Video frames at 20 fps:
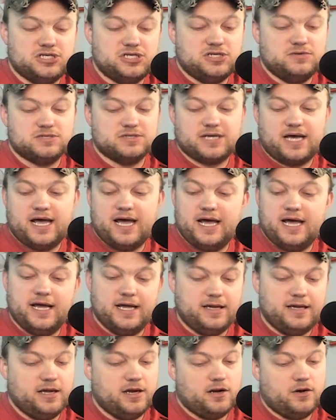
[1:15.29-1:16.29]
She was like,
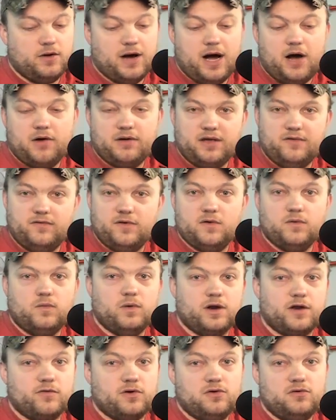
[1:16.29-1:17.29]
hey, you know, I'll give you
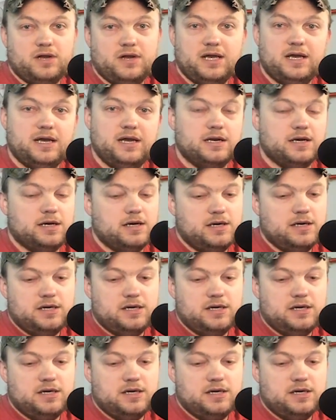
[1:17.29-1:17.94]
whatever you need.